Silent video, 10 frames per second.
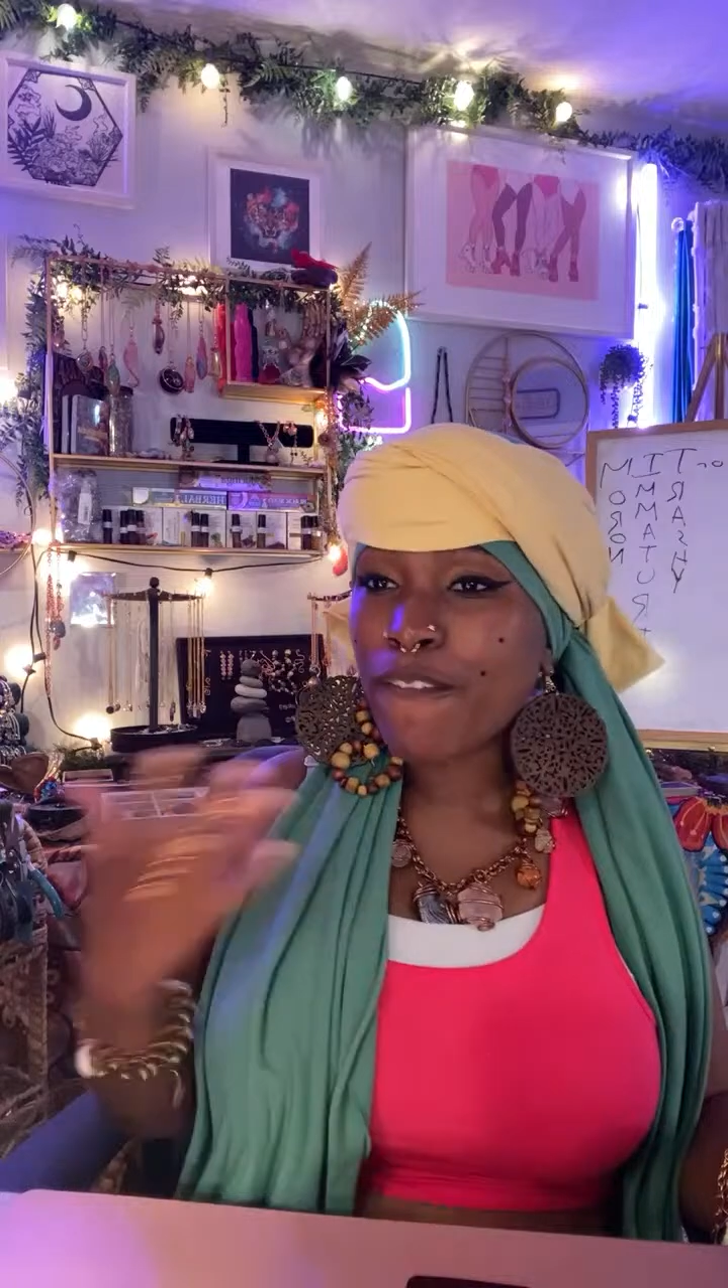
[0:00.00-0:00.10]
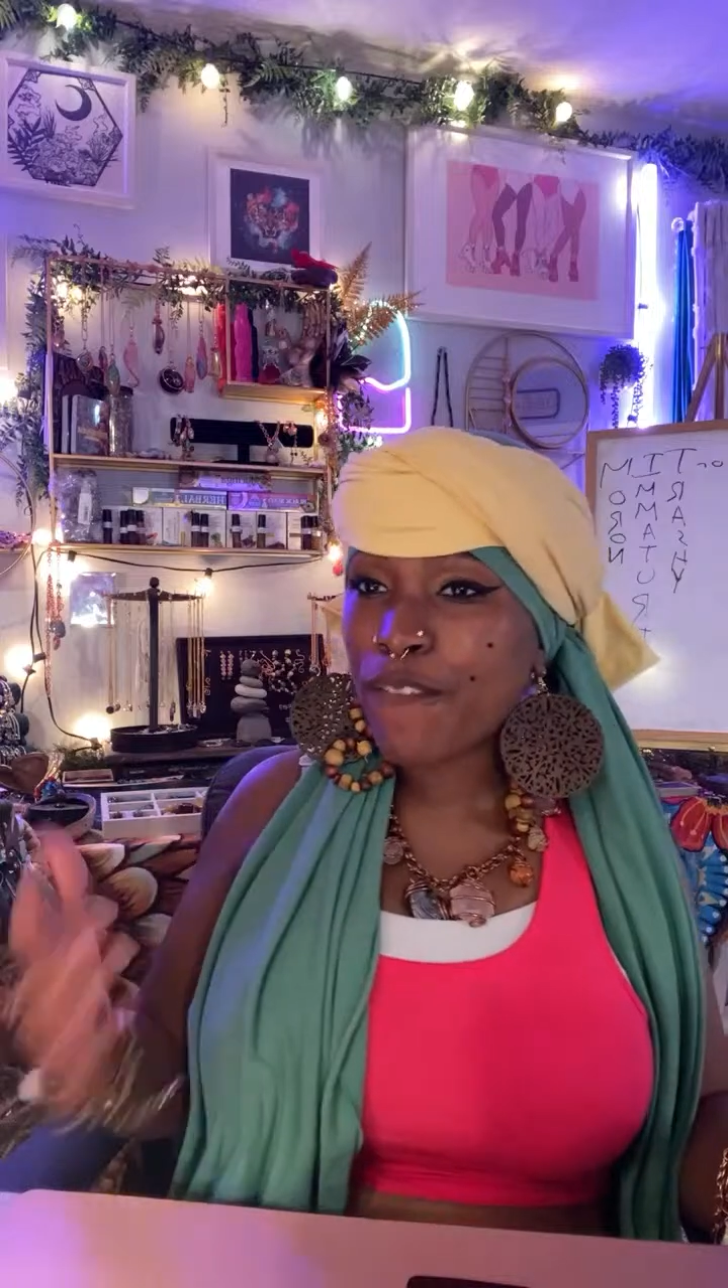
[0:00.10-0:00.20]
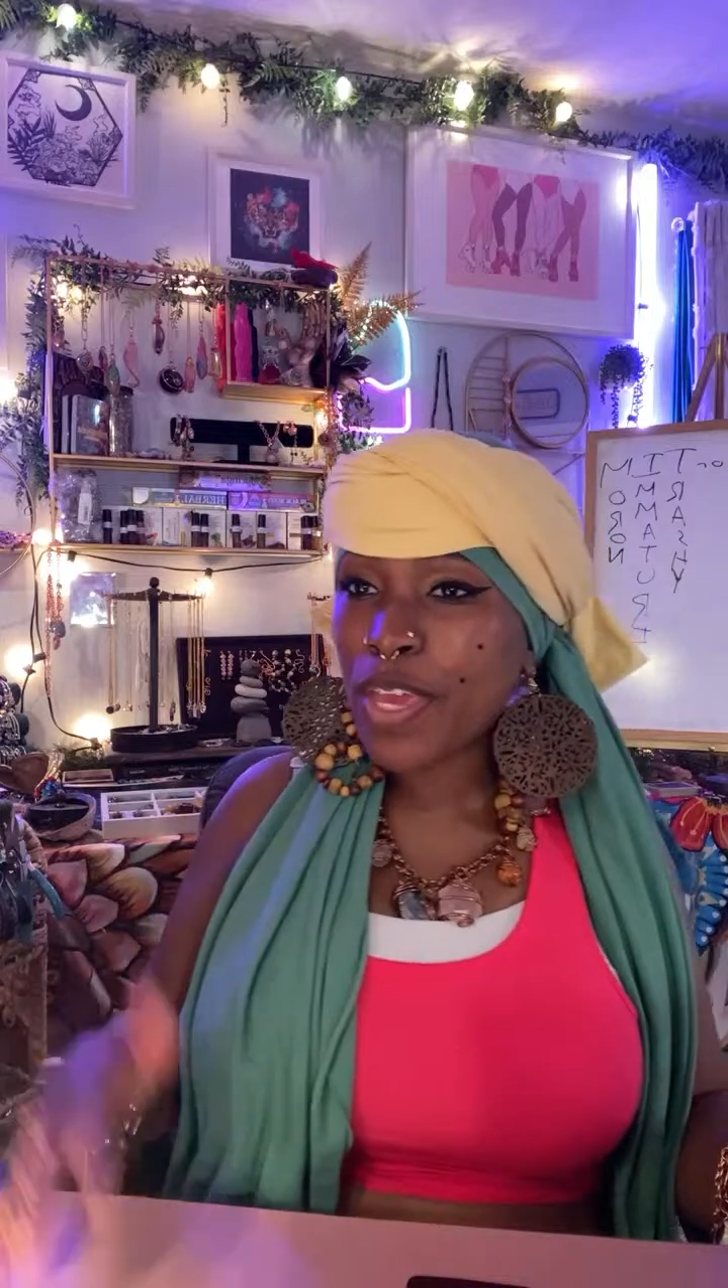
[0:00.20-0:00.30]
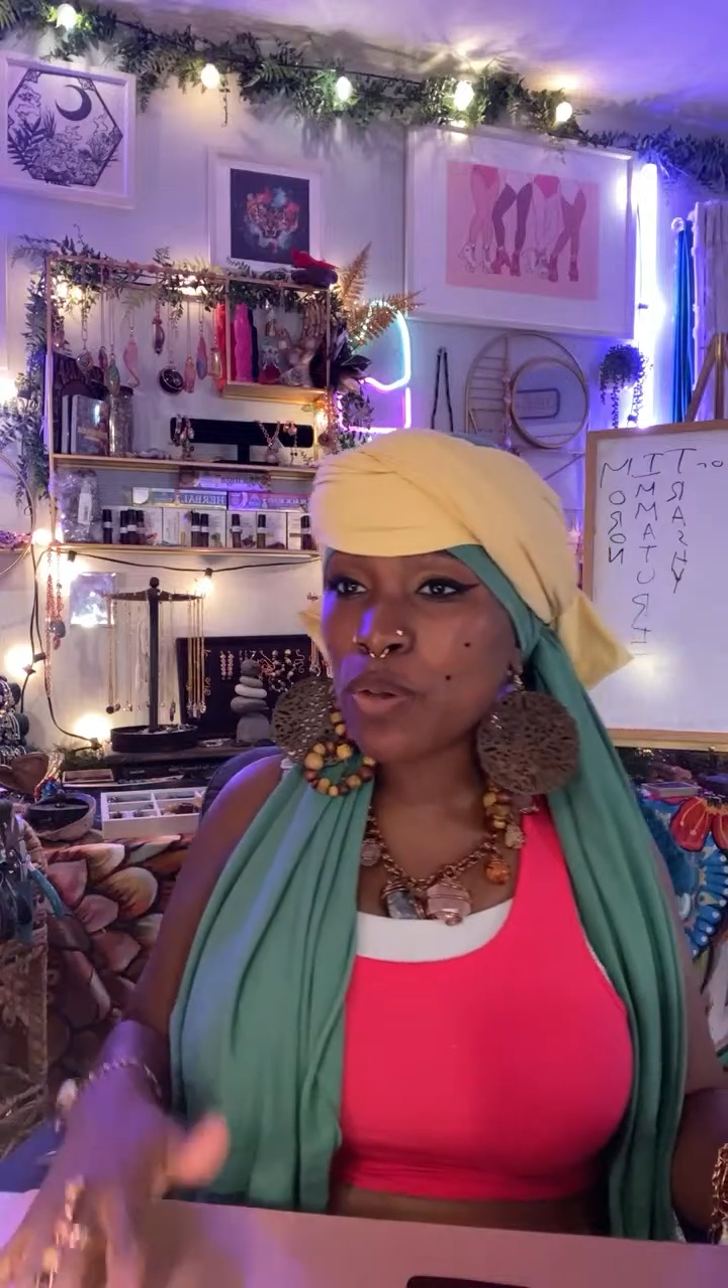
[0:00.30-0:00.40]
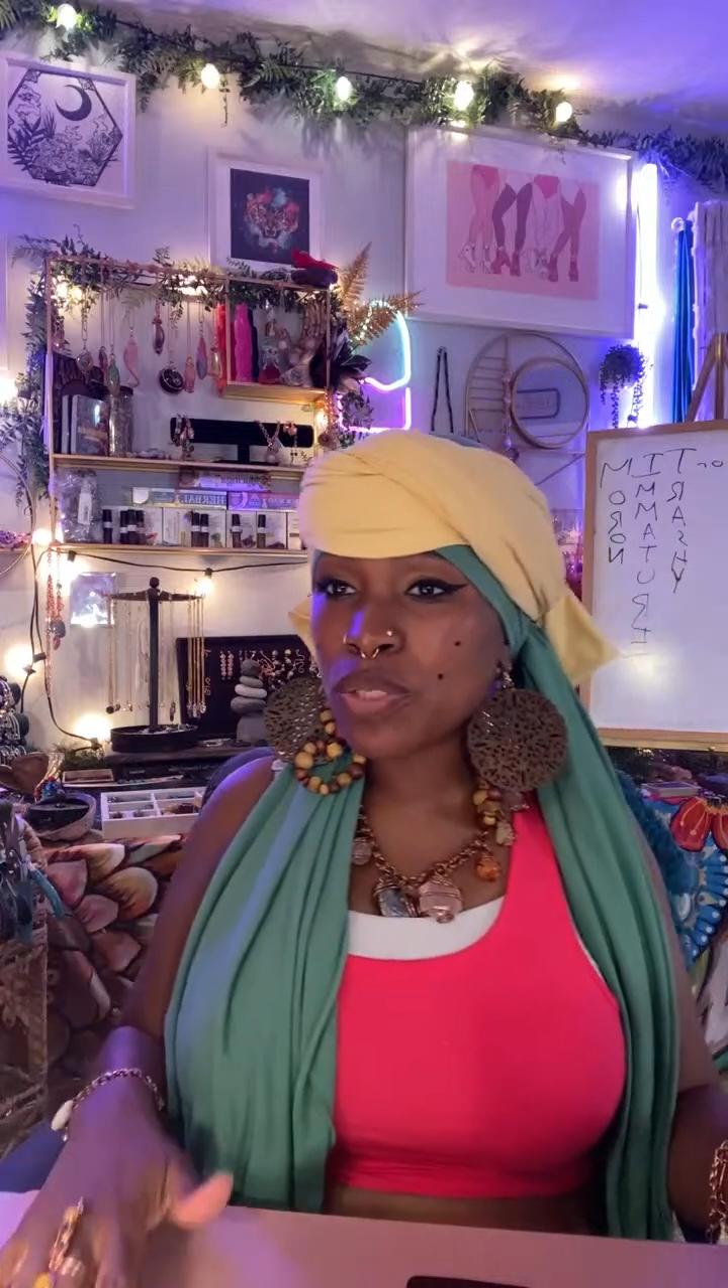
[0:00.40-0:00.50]

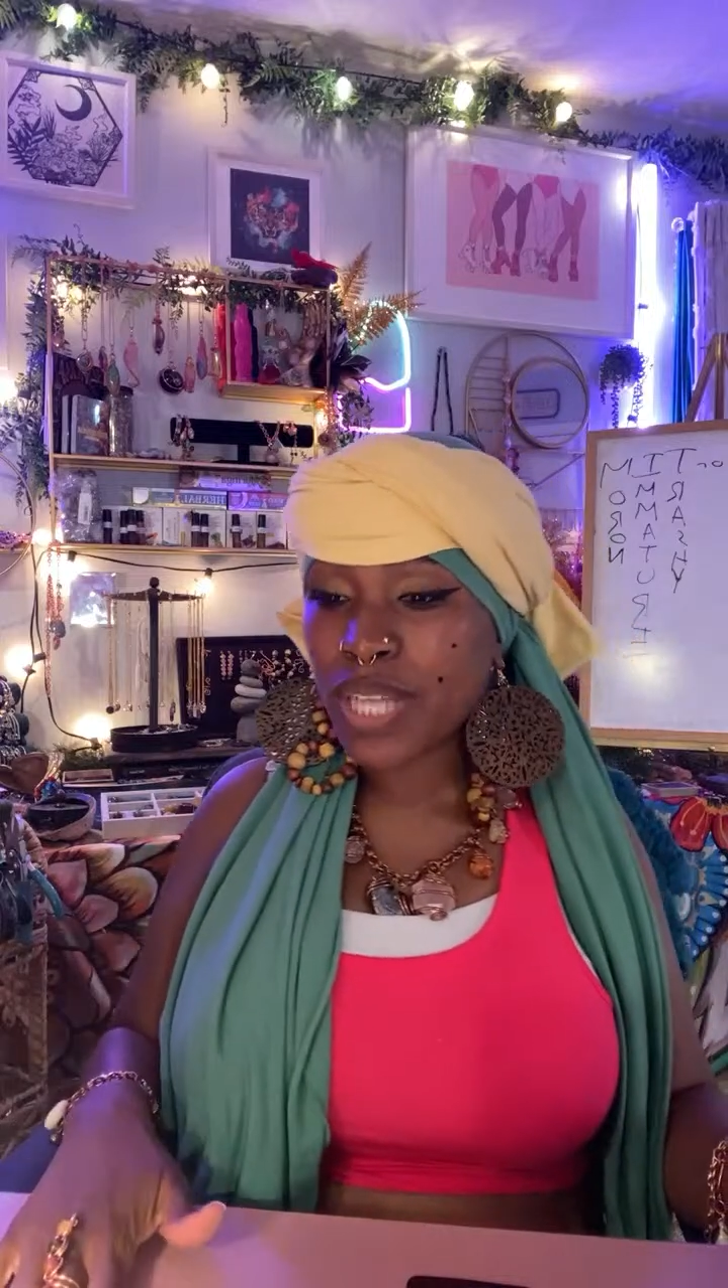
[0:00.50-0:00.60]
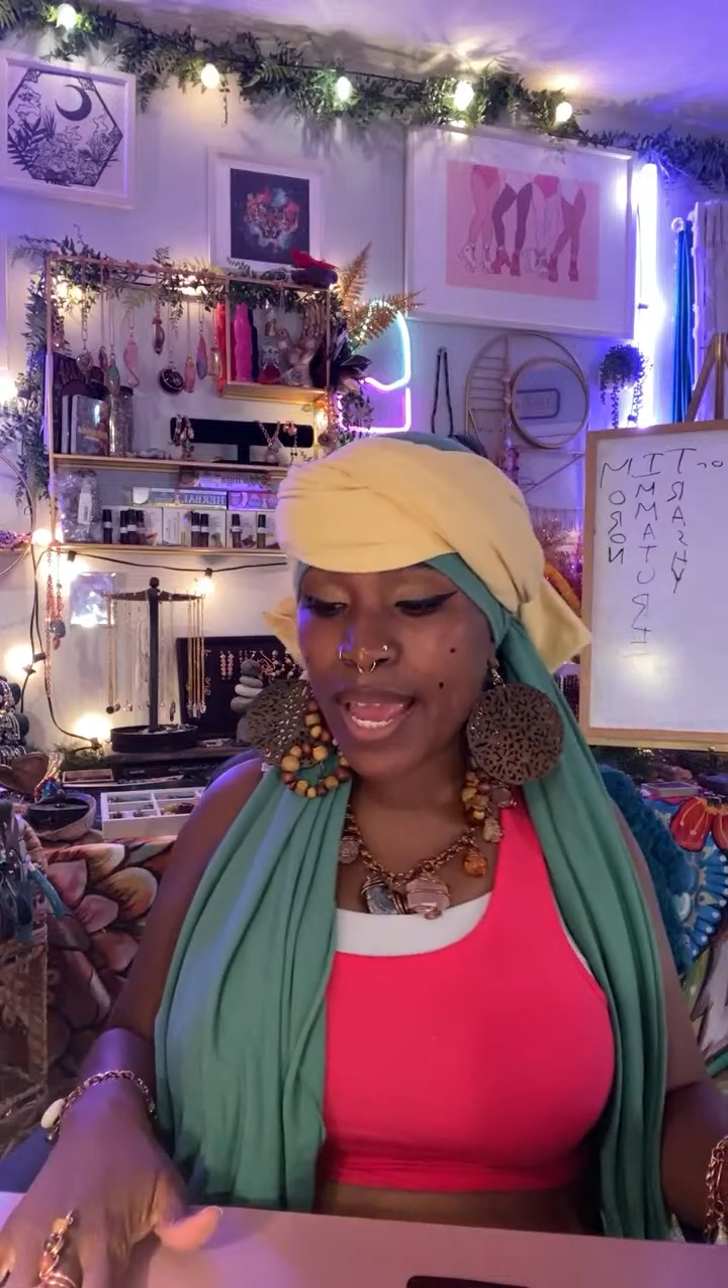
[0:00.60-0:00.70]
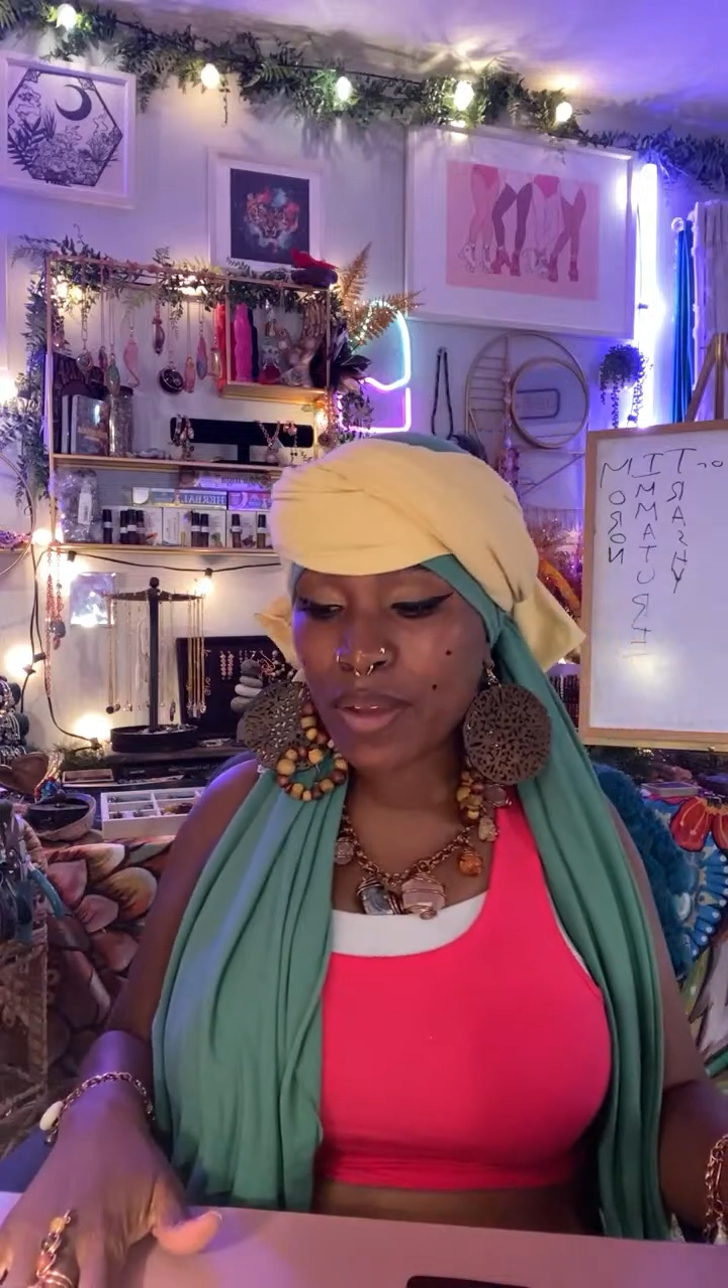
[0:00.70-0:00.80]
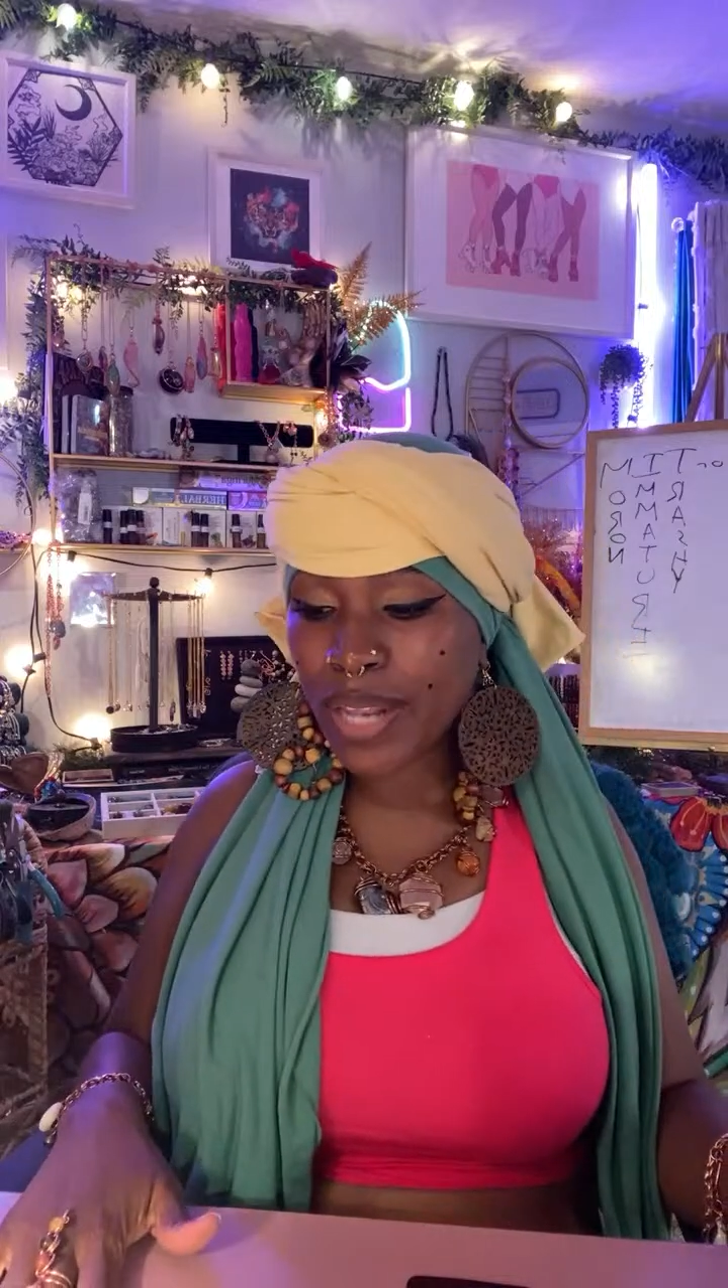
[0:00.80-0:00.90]
feels like.